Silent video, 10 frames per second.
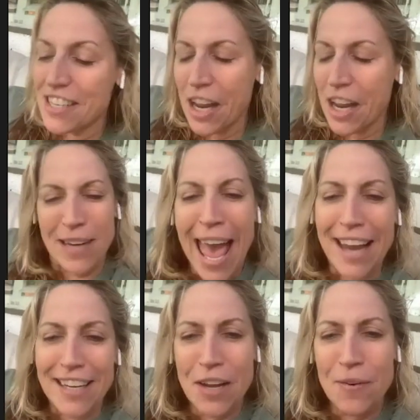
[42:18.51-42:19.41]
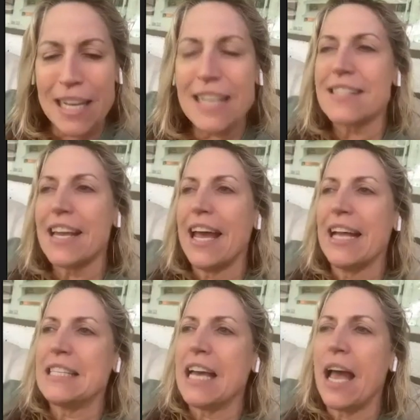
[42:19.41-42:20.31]
I go, yeah, it is.
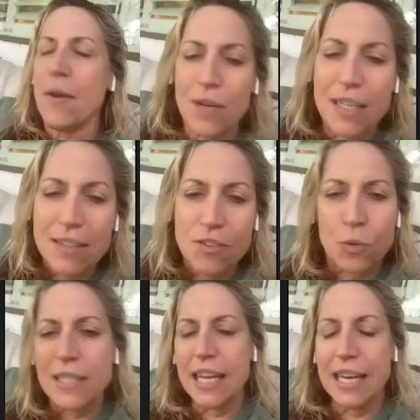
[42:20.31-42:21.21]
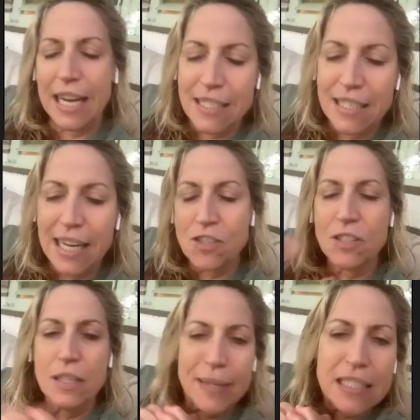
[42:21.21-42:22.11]
And I wouldn't tweet that again today, so
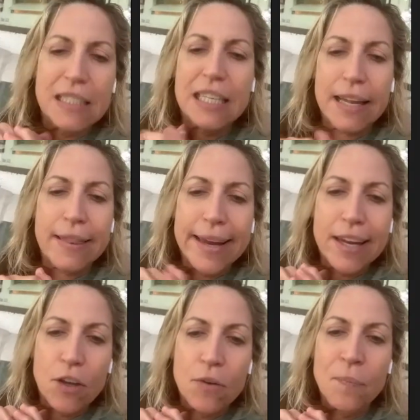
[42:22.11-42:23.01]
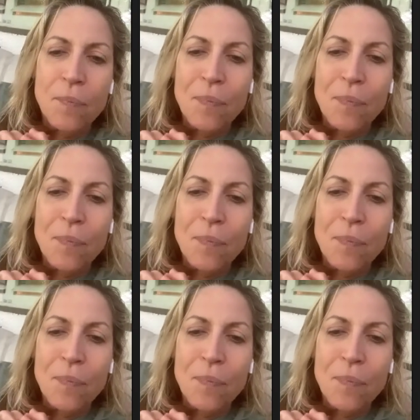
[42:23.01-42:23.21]
let me delete it. Thank you.